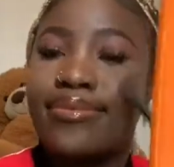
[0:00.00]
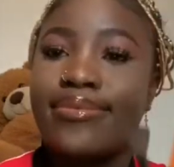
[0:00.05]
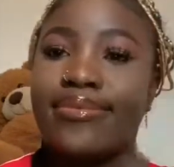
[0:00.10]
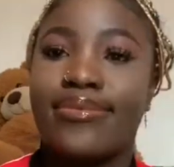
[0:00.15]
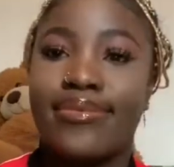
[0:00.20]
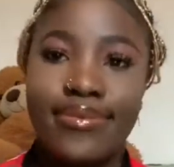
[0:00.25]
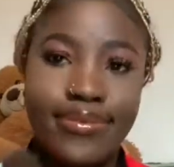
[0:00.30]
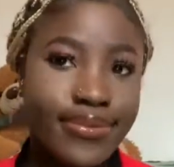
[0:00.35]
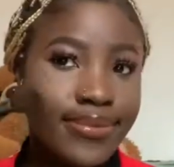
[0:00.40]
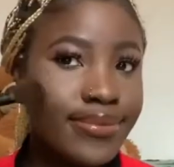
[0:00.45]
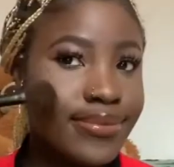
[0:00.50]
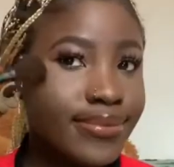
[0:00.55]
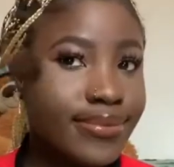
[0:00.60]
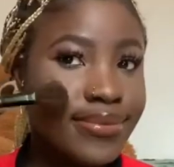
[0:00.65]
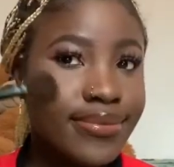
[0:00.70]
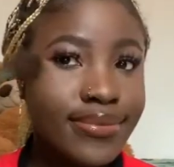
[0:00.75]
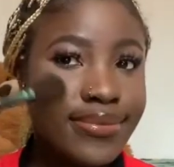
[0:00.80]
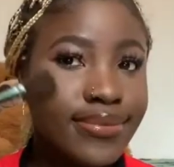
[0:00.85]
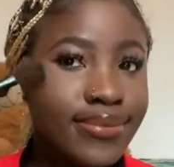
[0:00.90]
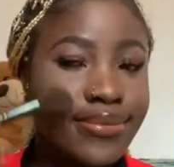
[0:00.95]

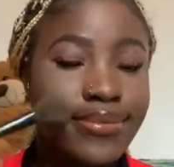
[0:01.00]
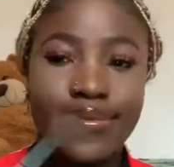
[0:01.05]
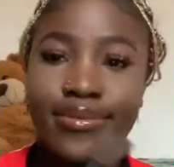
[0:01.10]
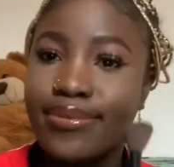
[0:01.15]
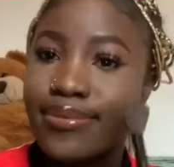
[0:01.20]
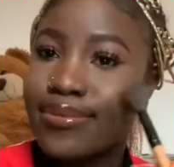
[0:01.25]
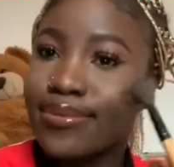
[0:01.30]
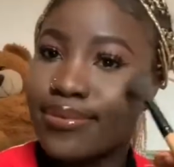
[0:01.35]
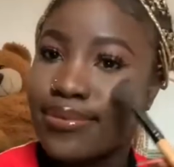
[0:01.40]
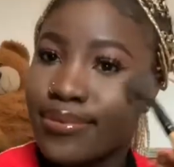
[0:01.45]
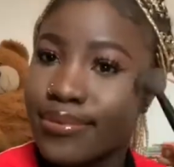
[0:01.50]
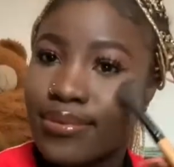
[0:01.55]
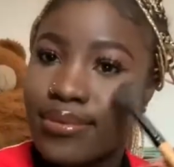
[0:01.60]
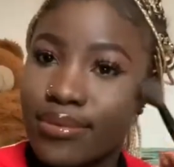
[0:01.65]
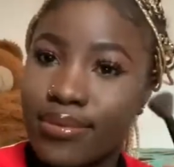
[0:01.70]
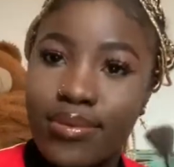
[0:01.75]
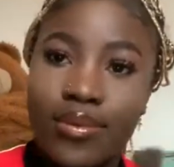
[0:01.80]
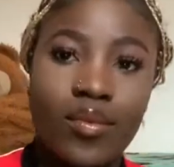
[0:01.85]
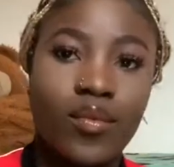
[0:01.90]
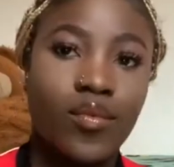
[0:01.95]
girl, you just
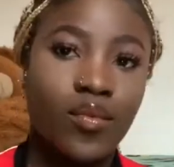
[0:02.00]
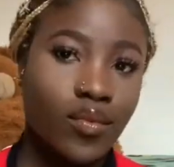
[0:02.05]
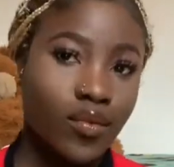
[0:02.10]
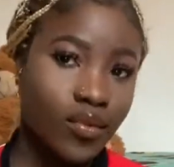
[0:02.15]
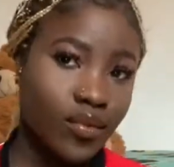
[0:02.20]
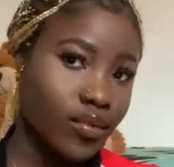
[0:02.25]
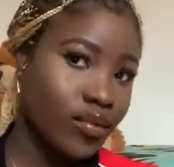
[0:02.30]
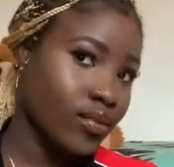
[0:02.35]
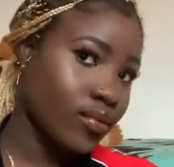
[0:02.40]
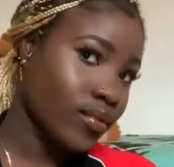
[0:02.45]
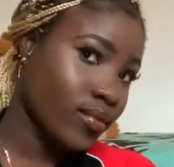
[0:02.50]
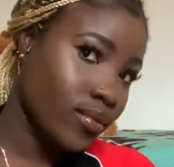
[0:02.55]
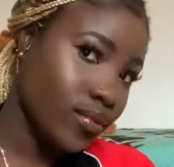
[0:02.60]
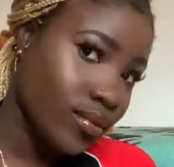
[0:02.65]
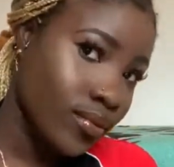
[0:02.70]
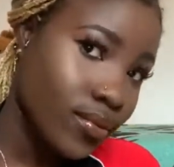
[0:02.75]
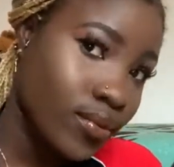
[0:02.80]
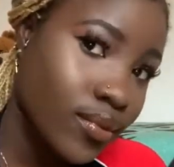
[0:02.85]
need to blend out